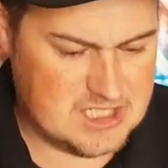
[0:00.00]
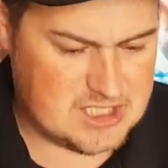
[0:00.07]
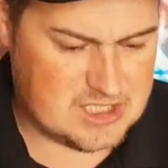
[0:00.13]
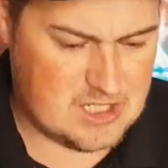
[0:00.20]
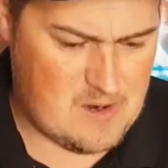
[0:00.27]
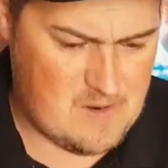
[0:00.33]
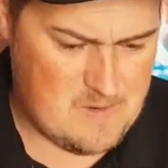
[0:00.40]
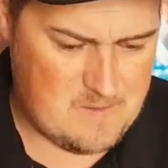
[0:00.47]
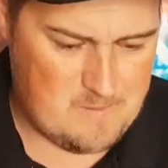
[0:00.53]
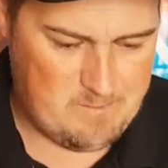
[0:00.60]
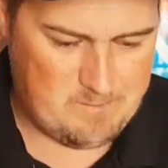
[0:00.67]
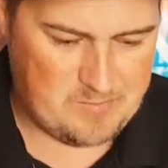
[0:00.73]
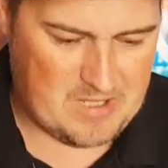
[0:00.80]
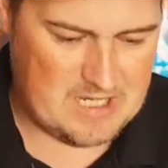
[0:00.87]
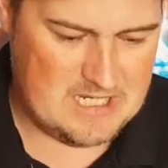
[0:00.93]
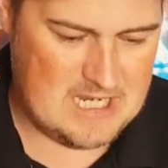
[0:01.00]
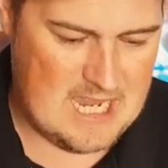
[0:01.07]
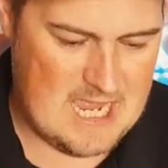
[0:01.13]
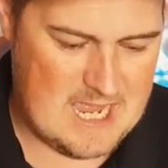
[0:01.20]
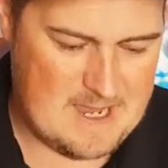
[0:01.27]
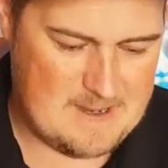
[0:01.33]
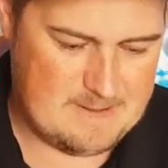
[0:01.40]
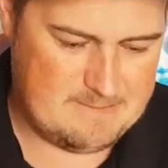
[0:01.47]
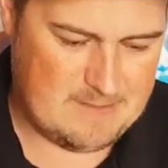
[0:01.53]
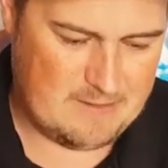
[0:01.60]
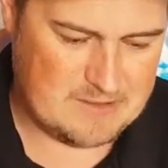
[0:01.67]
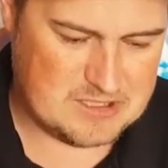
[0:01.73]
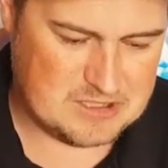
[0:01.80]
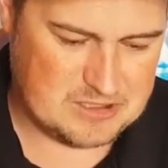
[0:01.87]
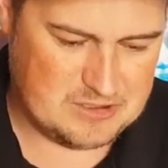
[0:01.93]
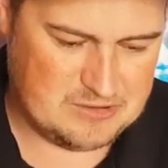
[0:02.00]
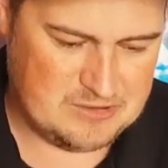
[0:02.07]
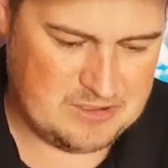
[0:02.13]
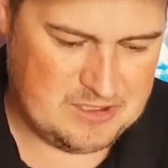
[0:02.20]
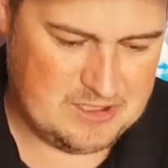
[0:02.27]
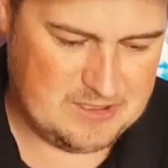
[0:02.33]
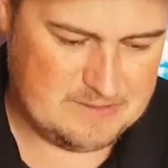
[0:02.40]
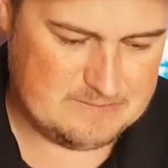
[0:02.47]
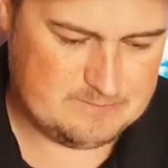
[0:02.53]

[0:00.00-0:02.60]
So yeah, mouth to lung